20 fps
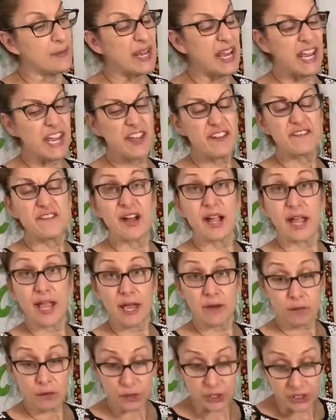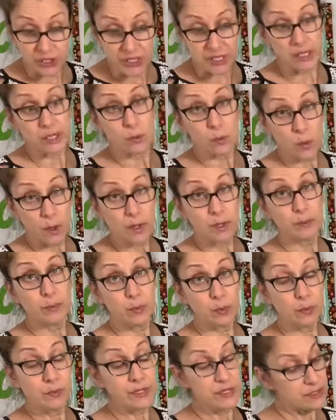If I ever did want to
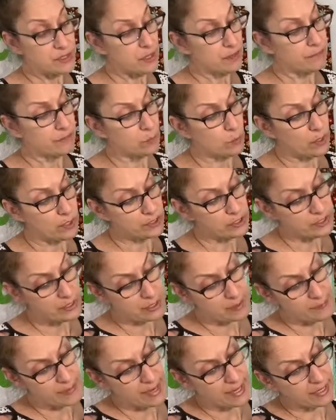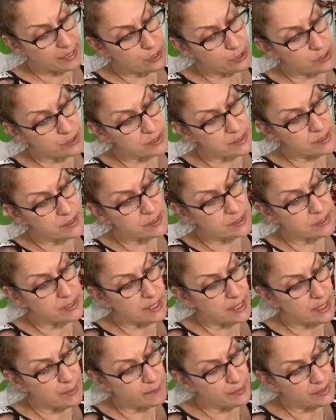pull these off and wash them, I can just
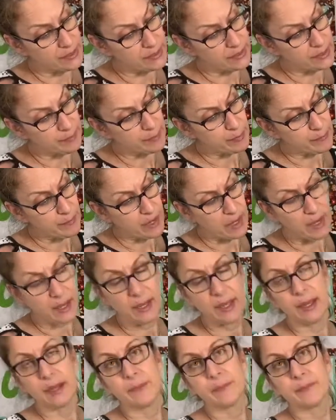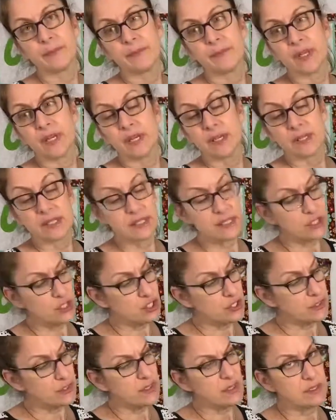clip my
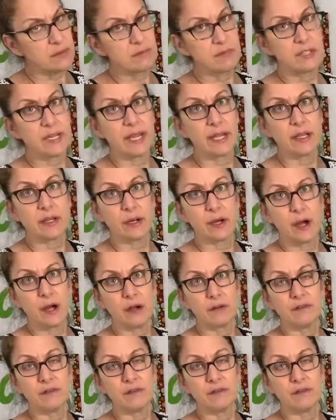stitches, take it off,